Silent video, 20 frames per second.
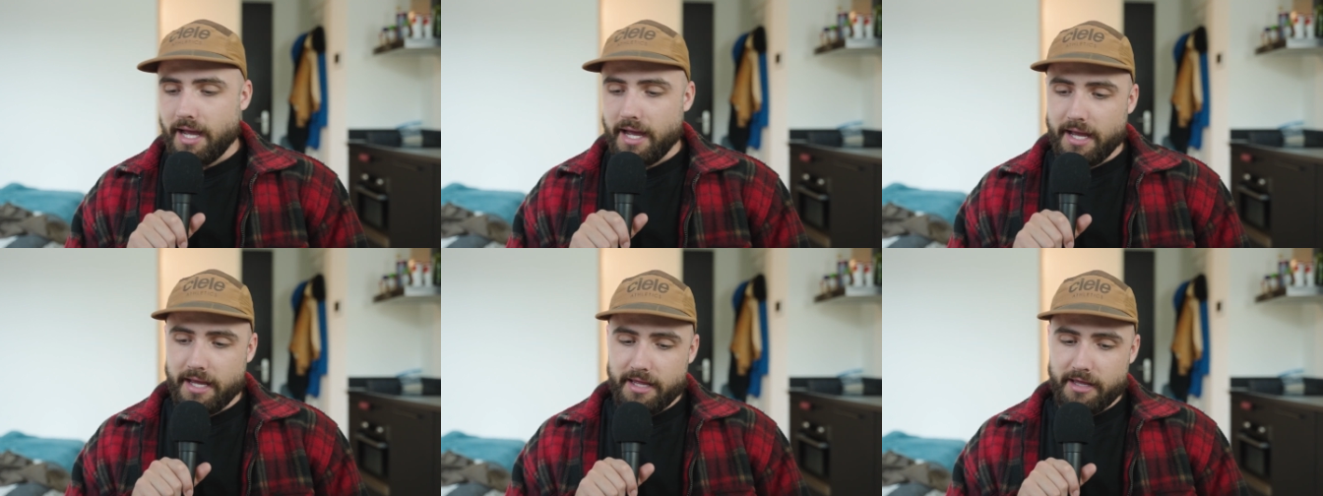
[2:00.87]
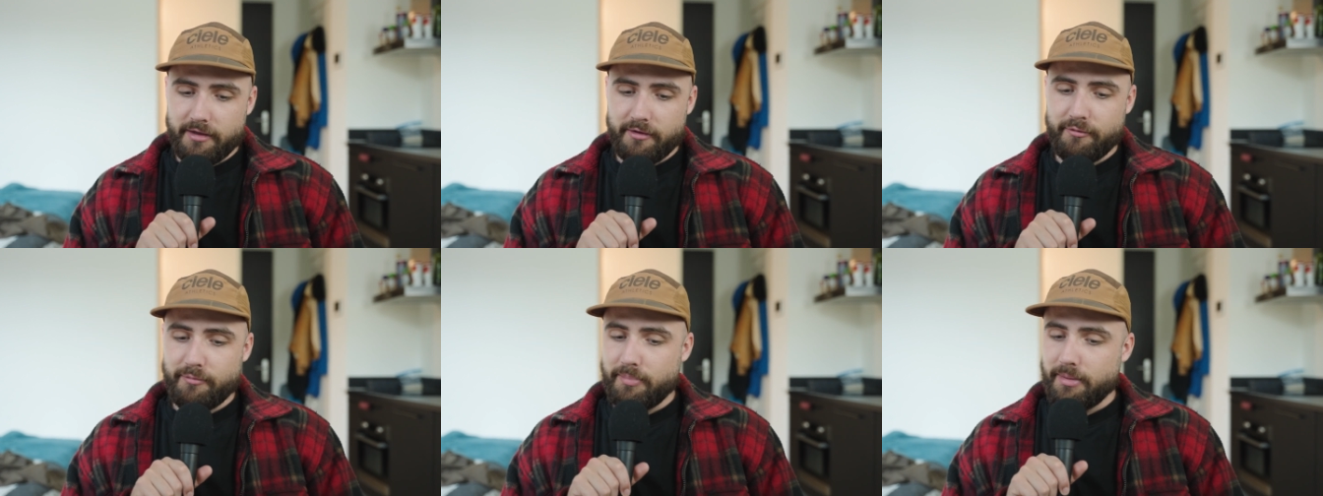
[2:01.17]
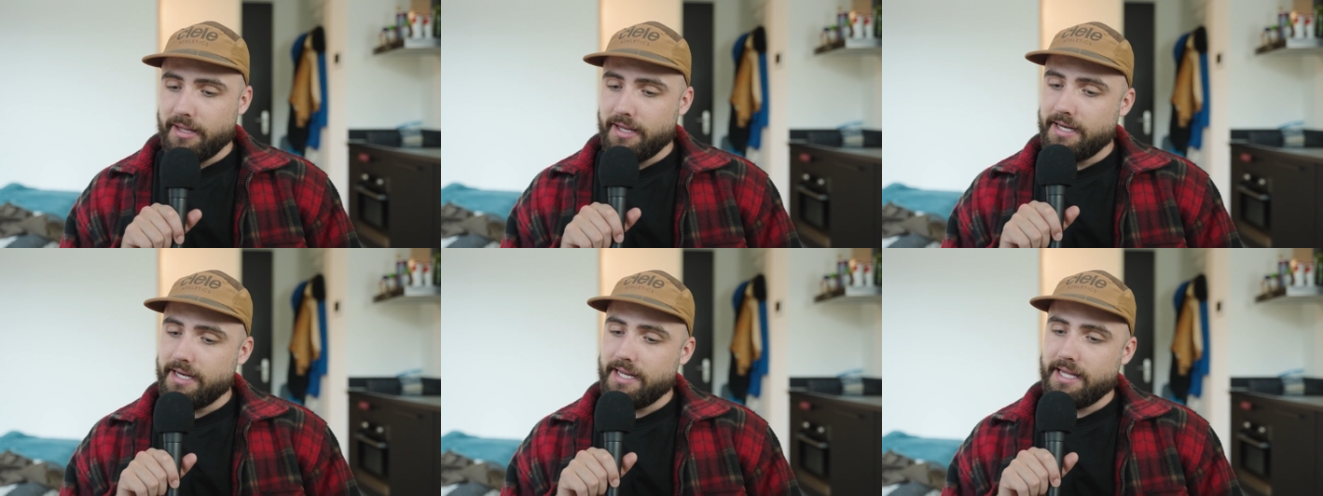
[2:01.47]
I have
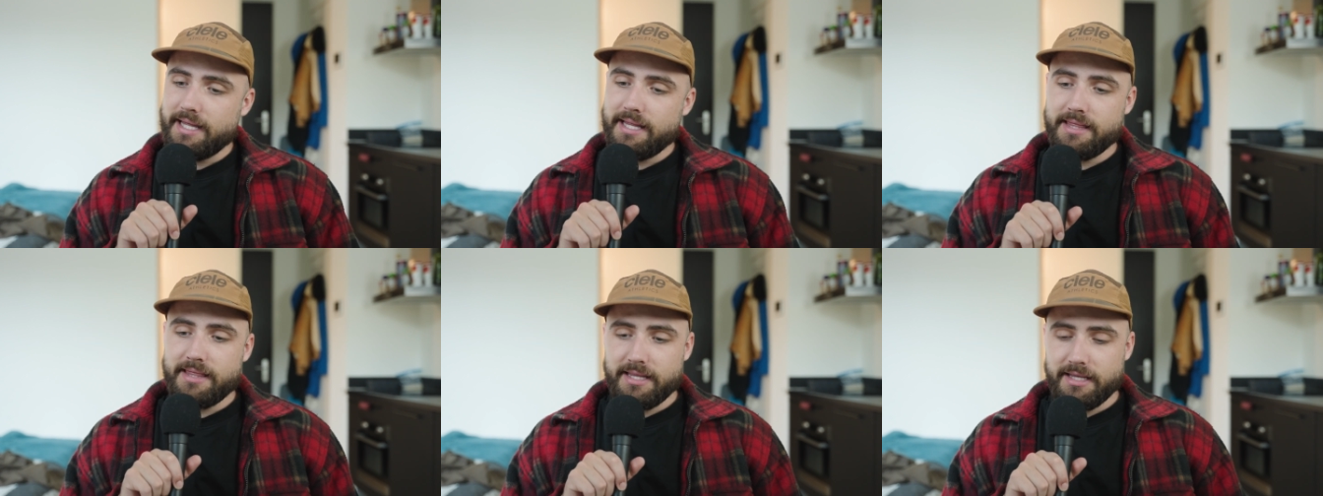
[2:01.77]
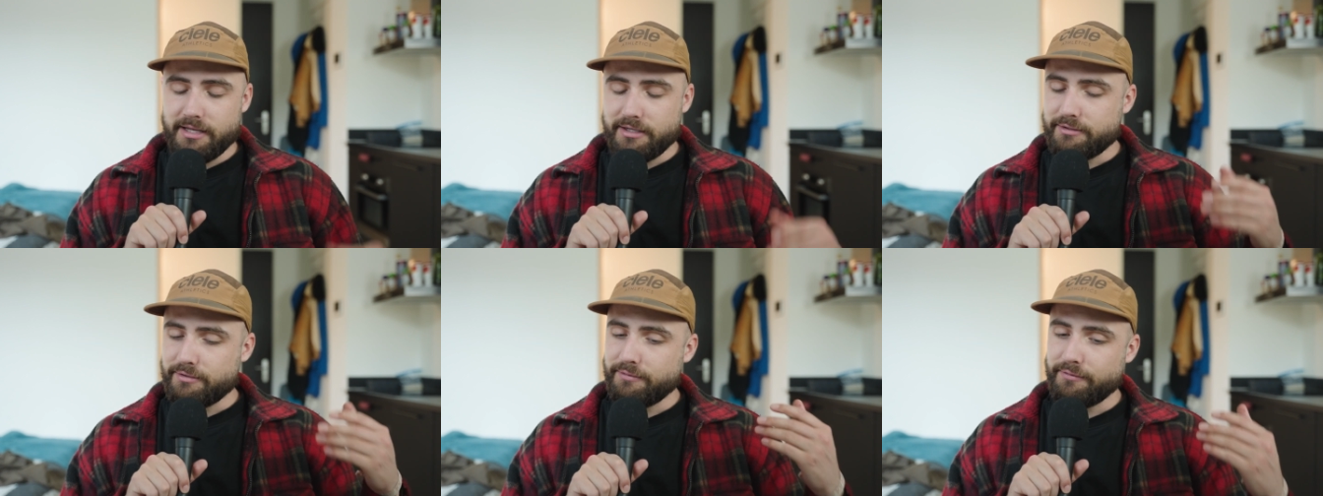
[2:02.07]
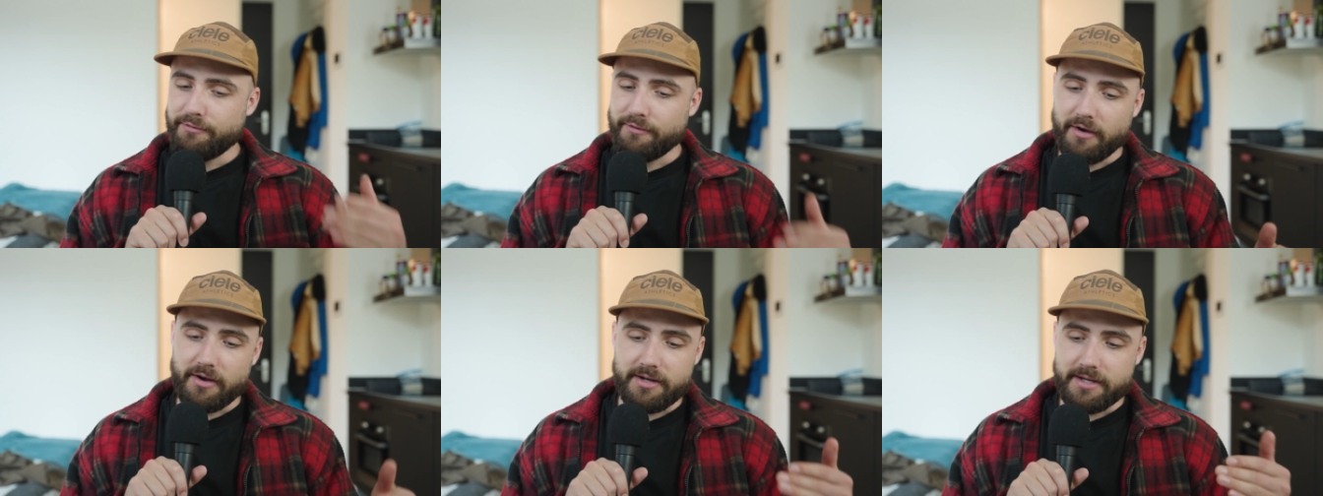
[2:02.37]
been in these
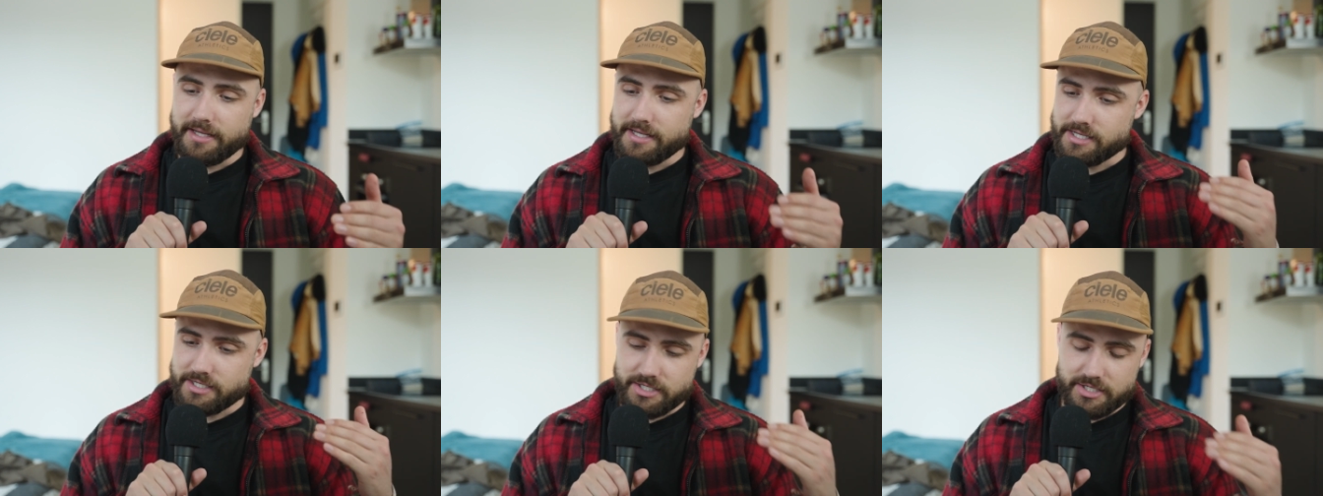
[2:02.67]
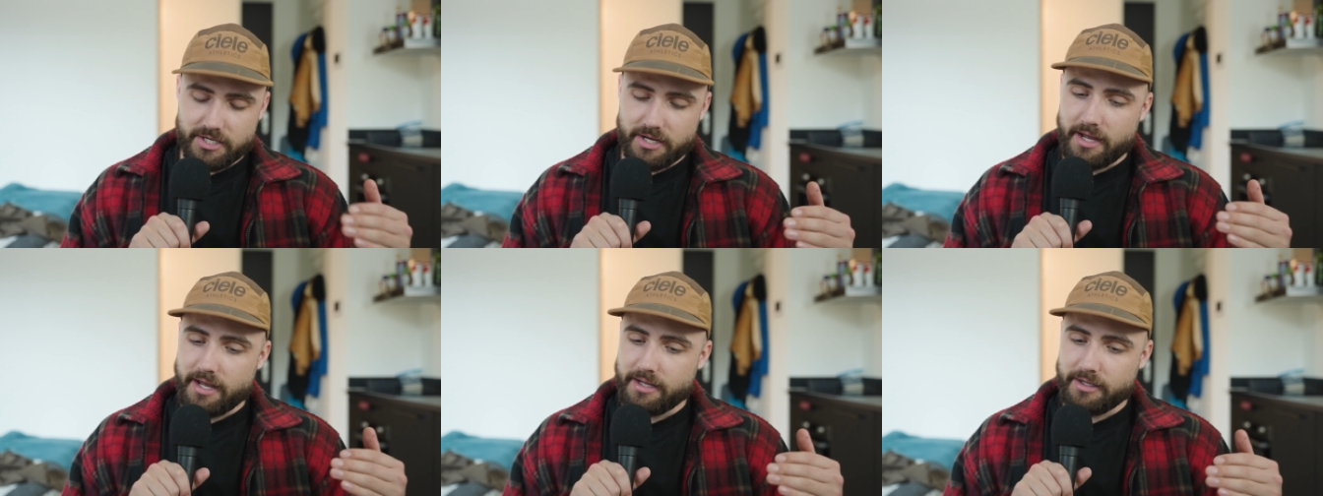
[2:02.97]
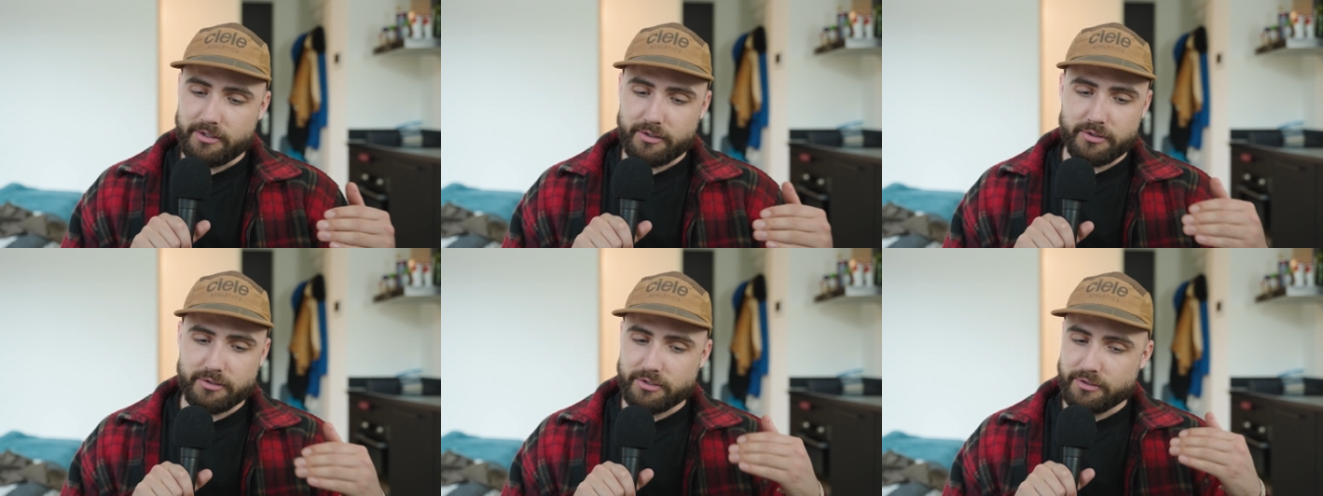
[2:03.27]
fucking
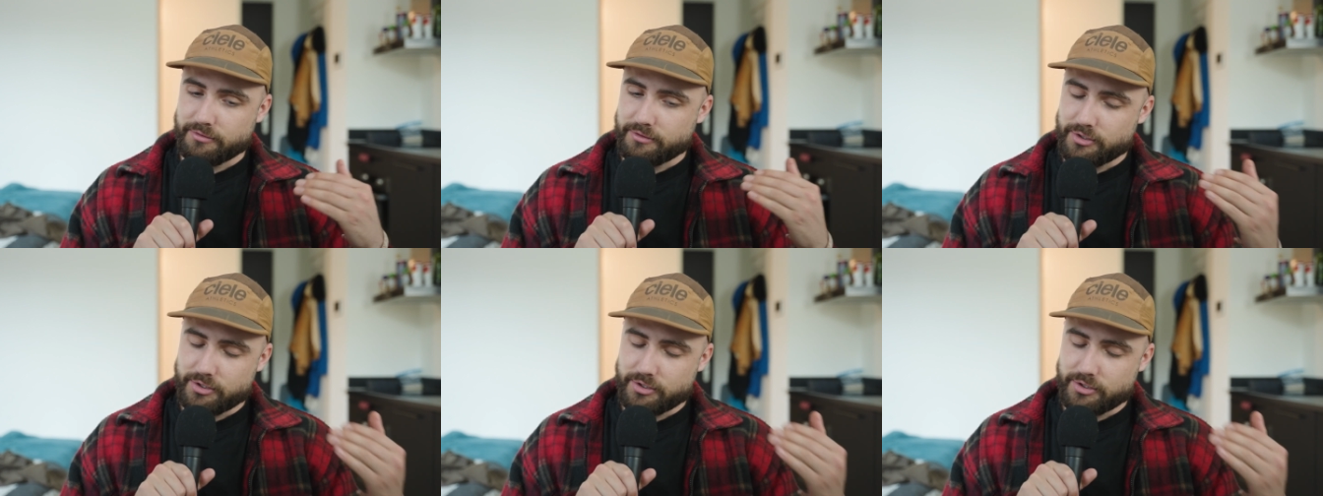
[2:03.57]
cycles of